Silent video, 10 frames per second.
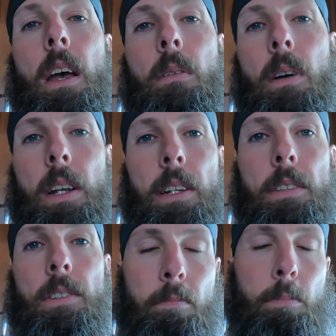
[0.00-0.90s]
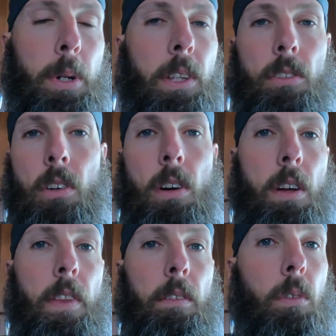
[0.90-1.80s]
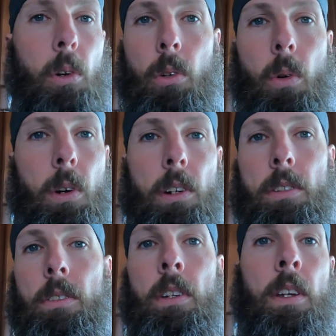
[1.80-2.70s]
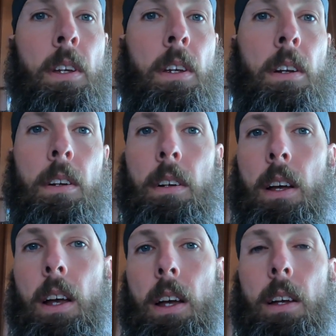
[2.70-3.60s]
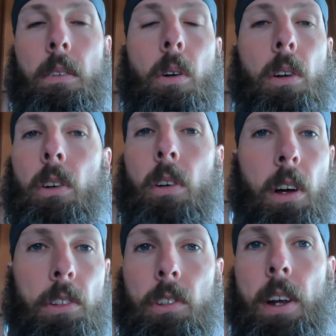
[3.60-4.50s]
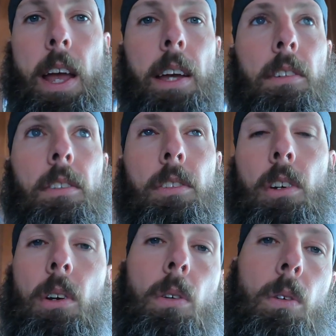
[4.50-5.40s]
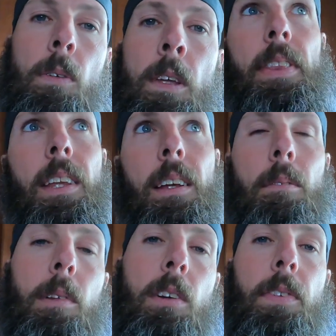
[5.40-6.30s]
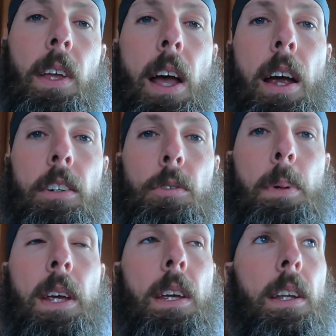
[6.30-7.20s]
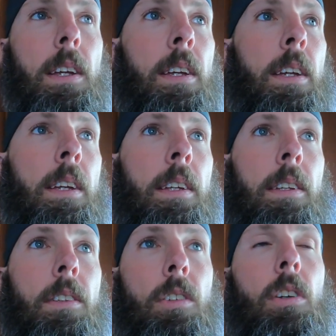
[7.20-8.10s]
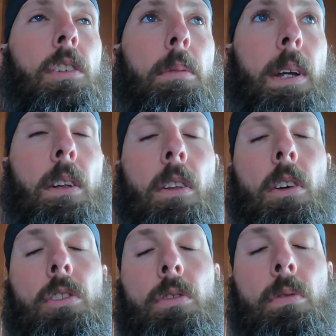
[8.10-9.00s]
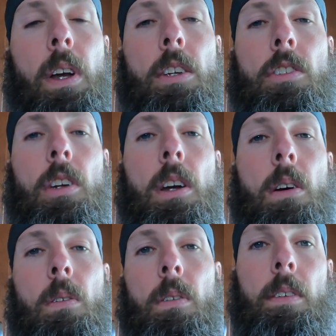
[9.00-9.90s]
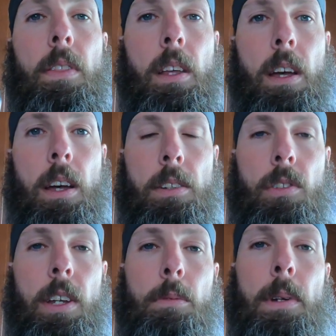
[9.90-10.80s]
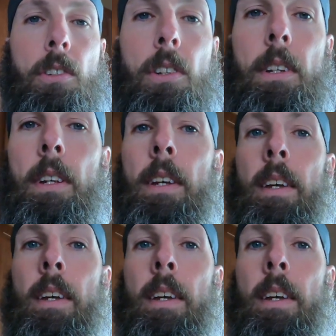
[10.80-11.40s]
I want to bring this car on like road course, autocross tracks. So looking for the higher speed. So it's going to be a close ratio transmission.